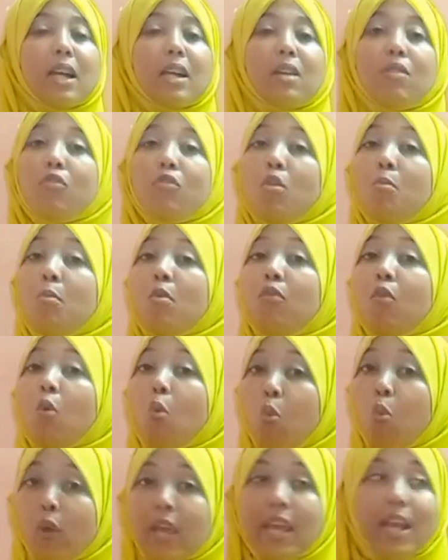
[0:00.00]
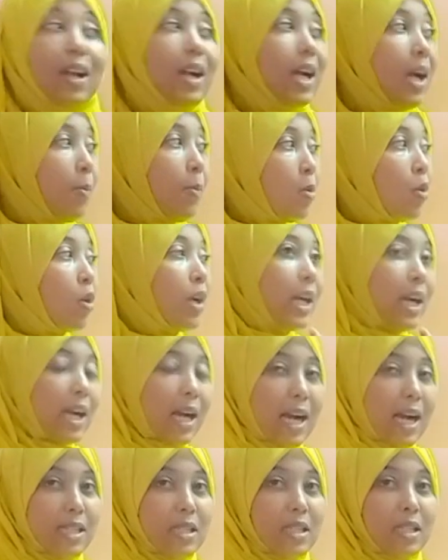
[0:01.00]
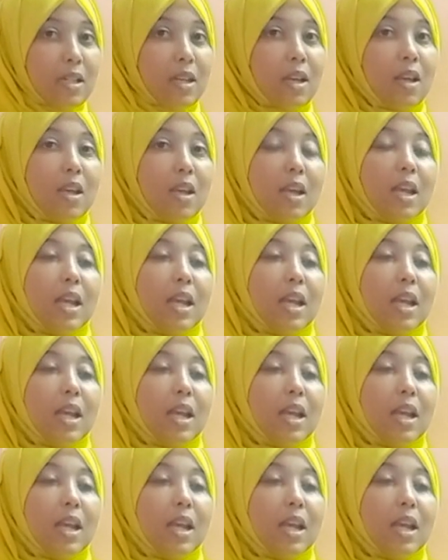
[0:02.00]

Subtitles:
in form of weak carbonic acid.